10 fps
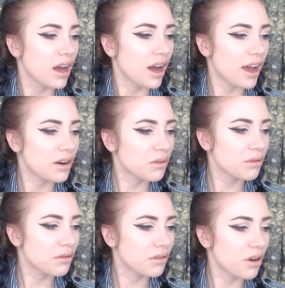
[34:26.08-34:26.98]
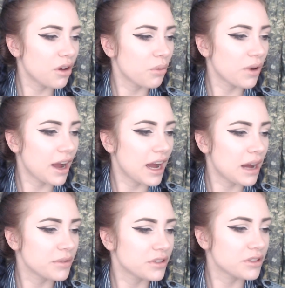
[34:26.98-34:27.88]
I don't know what
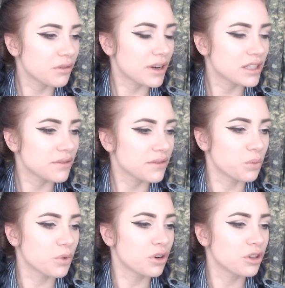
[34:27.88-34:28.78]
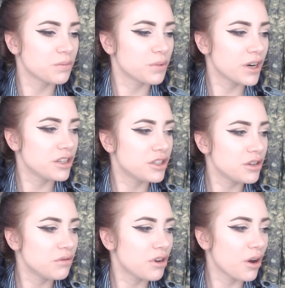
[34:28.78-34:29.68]
happened to the rest of the world, but I
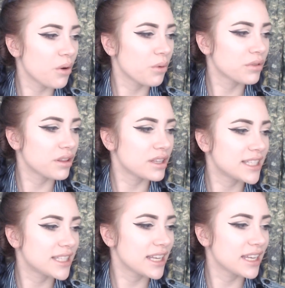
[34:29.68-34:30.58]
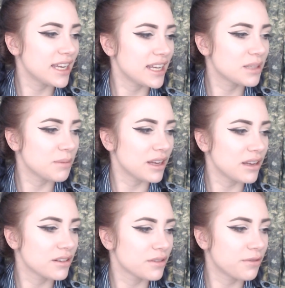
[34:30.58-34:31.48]
do know that this thing needs
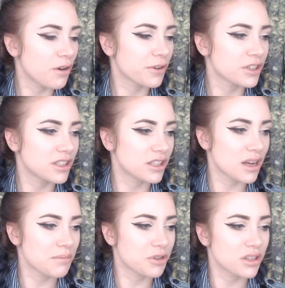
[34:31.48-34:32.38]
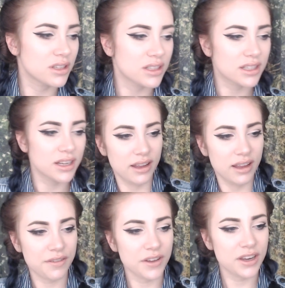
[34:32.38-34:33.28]
me to fall for its deceptions.
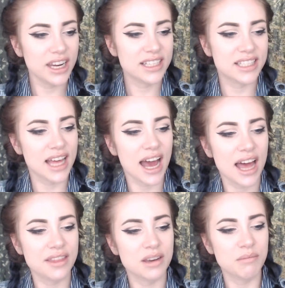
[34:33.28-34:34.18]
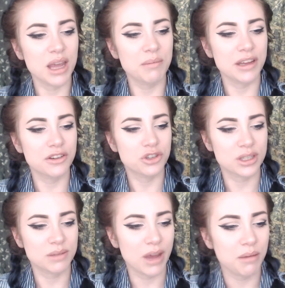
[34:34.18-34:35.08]
If it needs that, then maybe,
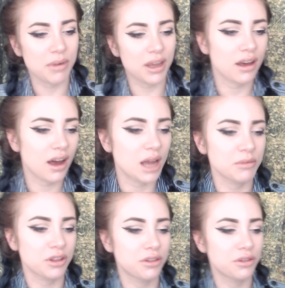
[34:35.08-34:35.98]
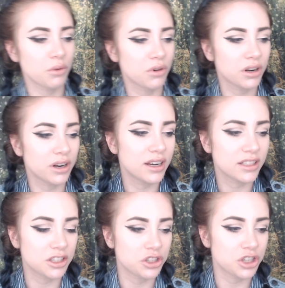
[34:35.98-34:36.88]
just maybe, I am a thorn in
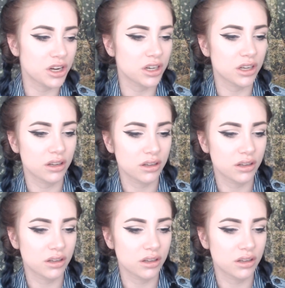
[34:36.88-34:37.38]
its agenda.